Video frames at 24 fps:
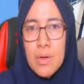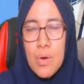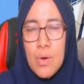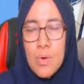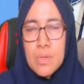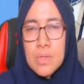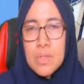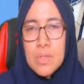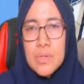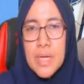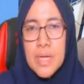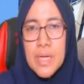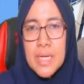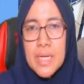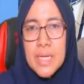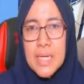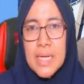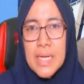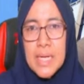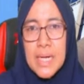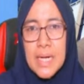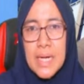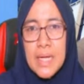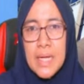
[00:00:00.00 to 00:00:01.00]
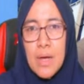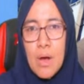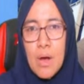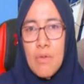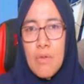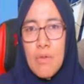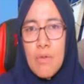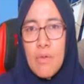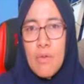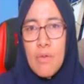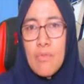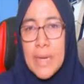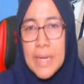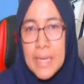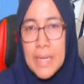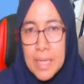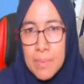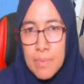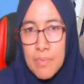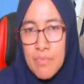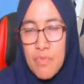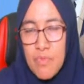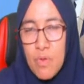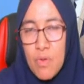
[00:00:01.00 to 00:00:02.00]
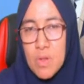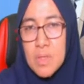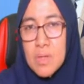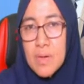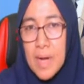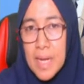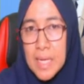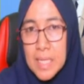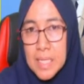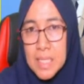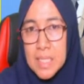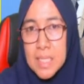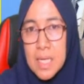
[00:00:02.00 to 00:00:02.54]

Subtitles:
constrained degree of freedom for trust.